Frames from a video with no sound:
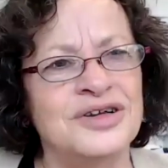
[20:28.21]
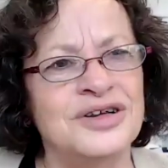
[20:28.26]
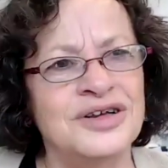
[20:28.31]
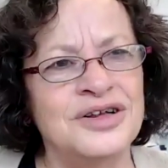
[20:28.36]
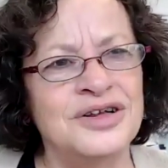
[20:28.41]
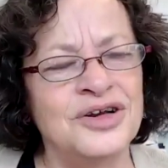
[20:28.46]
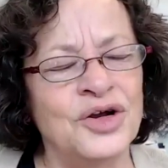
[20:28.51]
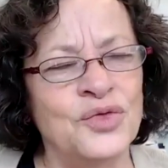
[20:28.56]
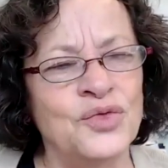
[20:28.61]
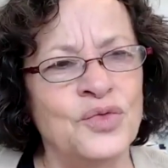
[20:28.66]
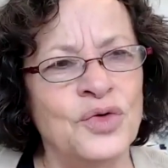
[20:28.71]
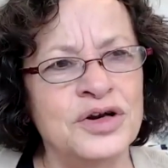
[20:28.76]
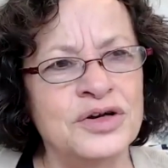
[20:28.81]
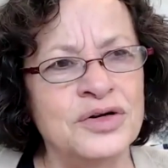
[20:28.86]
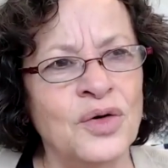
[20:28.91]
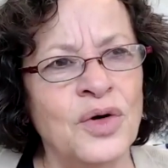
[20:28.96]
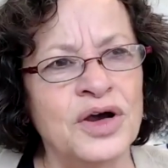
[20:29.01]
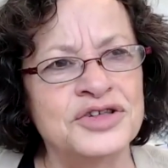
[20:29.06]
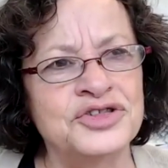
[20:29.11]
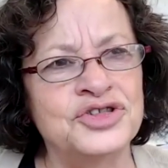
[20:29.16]

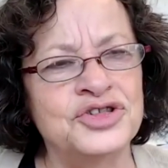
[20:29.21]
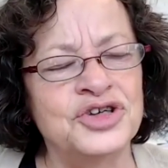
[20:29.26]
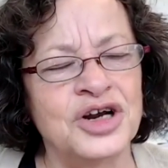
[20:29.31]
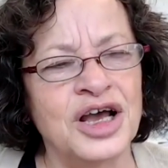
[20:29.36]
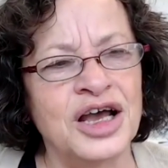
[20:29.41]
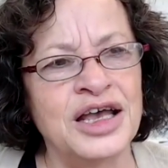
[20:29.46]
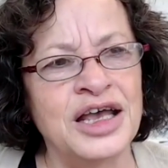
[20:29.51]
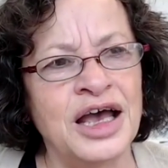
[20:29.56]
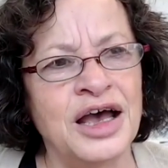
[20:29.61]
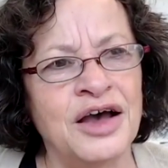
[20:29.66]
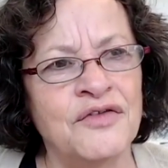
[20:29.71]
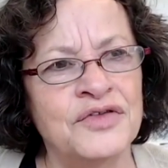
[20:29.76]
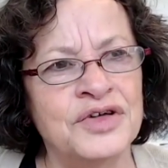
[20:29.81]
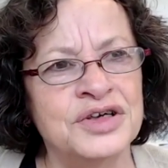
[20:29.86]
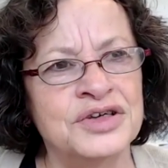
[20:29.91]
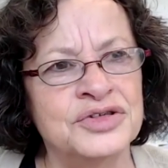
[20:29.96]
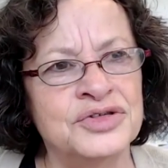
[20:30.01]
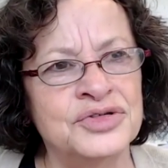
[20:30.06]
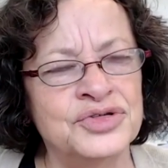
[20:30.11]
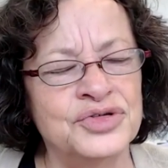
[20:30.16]
one question I have
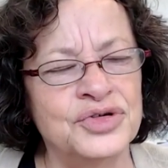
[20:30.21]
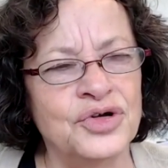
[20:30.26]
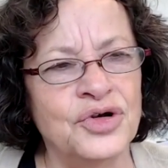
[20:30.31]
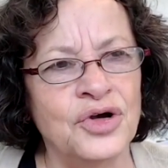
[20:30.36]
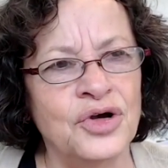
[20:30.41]
is,